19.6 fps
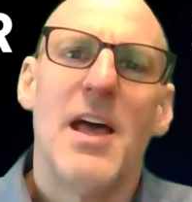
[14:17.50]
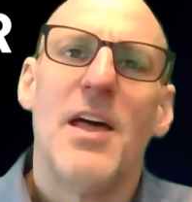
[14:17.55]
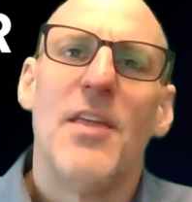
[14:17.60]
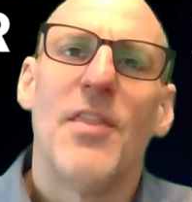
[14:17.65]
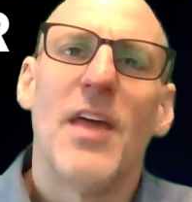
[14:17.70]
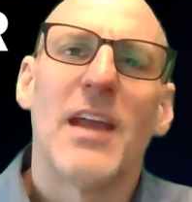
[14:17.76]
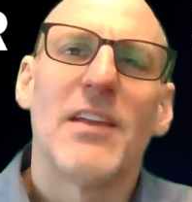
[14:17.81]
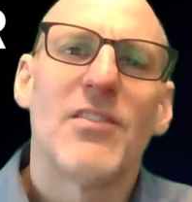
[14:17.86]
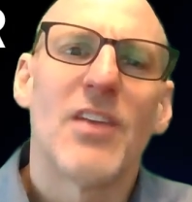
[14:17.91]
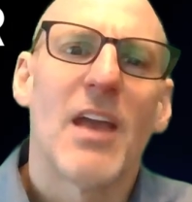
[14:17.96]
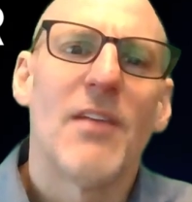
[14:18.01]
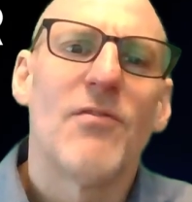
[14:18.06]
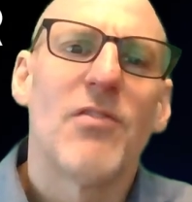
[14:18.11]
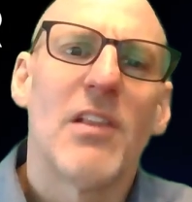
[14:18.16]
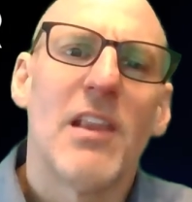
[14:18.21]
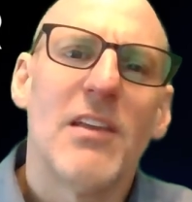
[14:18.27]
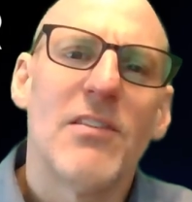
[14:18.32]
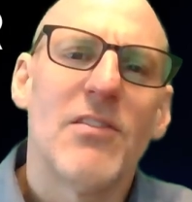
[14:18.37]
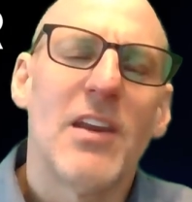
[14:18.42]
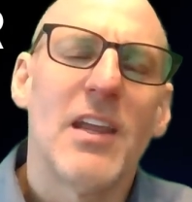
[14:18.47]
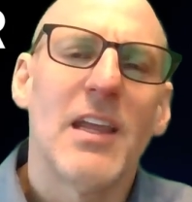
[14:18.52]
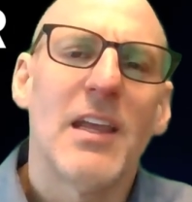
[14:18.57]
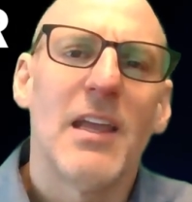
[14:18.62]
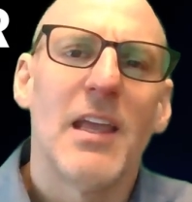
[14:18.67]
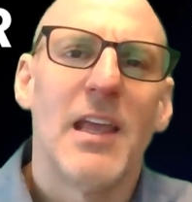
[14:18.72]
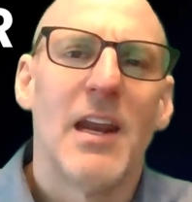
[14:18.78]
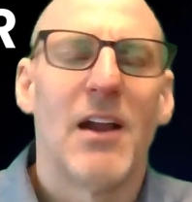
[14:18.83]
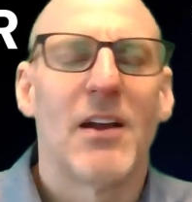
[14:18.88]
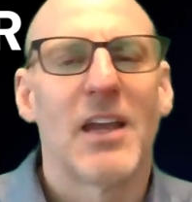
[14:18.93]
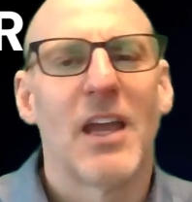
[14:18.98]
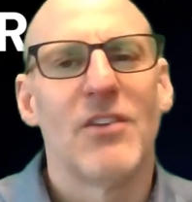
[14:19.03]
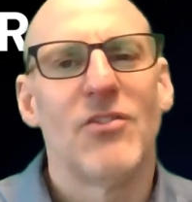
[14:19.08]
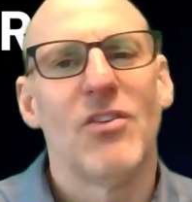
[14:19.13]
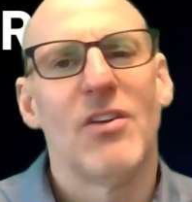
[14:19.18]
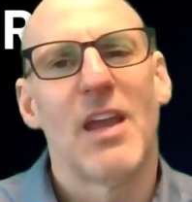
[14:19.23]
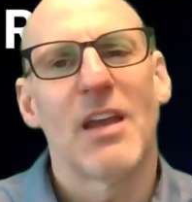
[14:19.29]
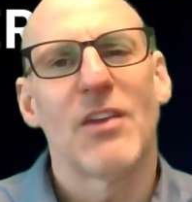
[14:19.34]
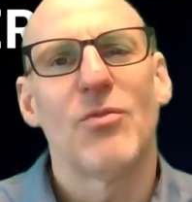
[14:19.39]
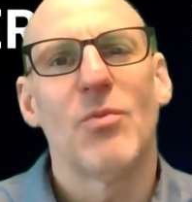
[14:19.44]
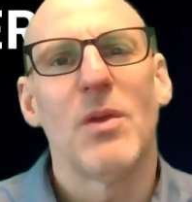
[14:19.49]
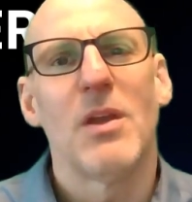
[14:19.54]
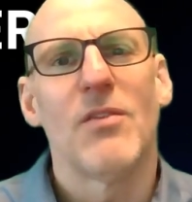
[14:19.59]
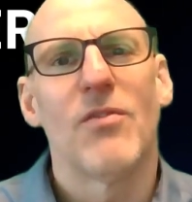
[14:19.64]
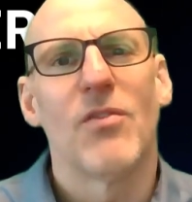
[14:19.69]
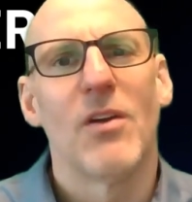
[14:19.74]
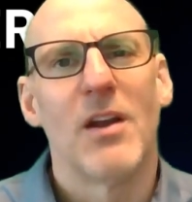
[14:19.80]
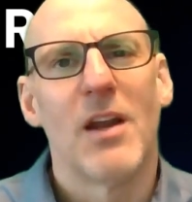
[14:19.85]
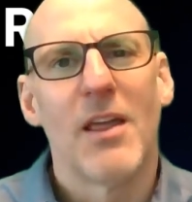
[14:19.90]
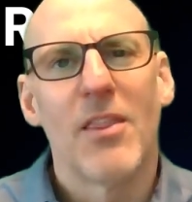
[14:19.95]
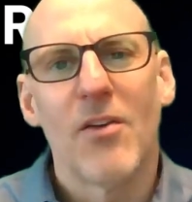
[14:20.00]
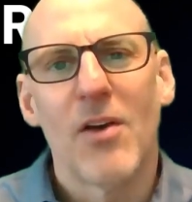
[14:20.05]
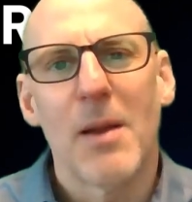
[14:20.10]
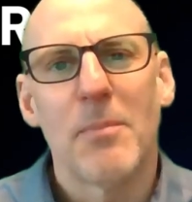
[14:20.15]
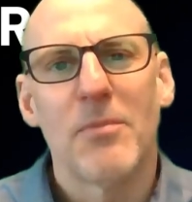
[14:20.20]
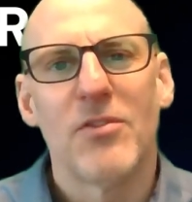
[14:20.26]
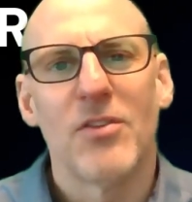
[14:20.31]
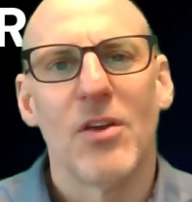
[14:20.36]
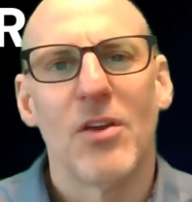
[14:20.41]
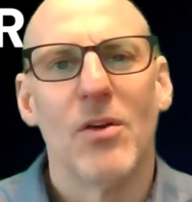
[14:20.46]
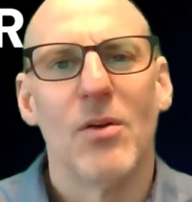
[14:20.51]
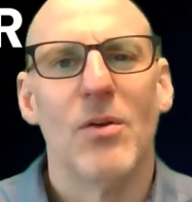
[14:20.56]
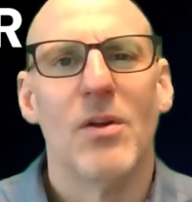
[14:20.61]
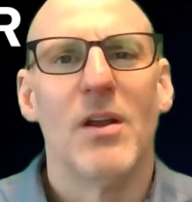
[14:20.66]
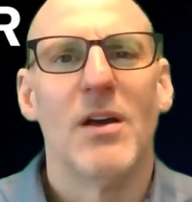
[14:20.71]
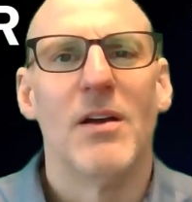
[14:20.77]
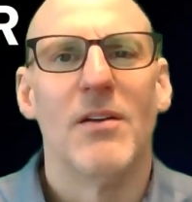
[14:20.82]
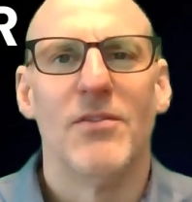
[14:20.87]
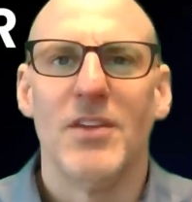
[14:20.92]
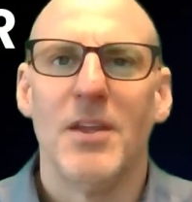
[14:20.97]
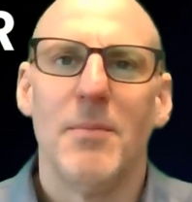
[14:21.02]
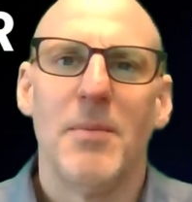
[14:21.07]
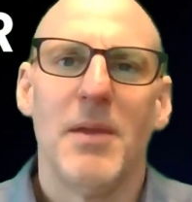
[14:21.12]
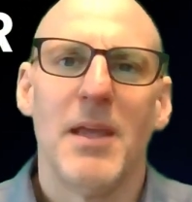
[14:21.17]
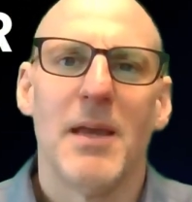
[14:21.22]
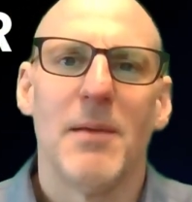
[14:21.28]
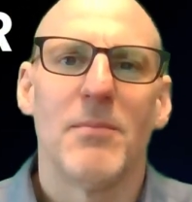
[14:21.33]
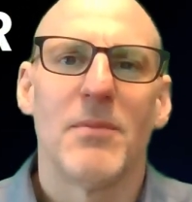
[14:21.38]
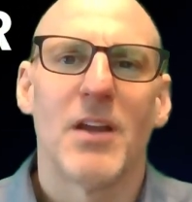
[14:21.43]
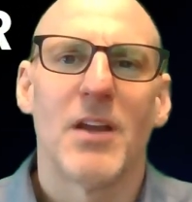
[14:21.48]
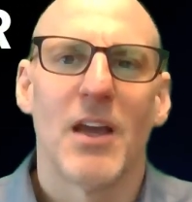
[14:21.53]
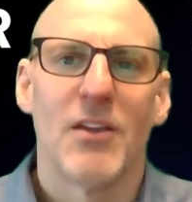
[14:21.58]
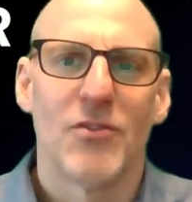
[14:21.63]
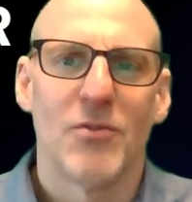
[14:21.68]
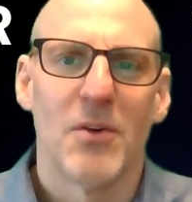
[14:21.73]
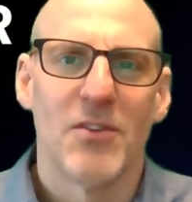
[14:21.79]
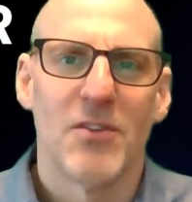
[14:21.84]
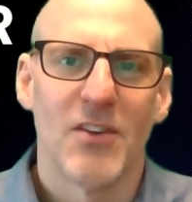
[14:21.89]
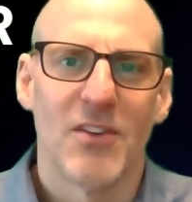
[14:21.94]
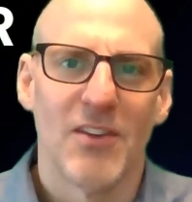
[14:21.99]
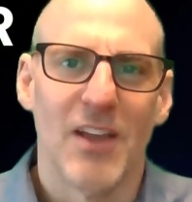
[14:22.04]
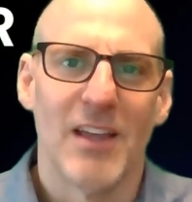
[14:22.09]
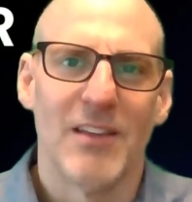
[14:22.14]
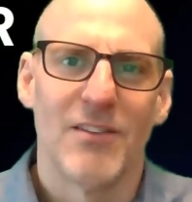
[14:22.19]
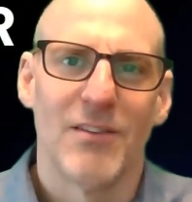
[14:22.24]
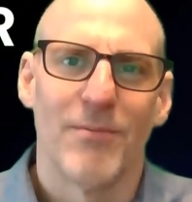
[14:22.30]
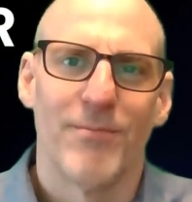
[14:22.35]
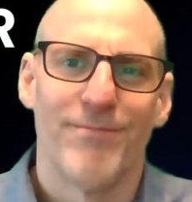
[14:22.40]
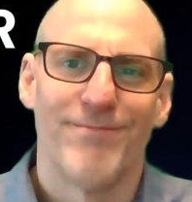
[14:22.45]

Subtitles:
Thanks again for listening, and I'll catch you next week for another episode of CPM Customer Success.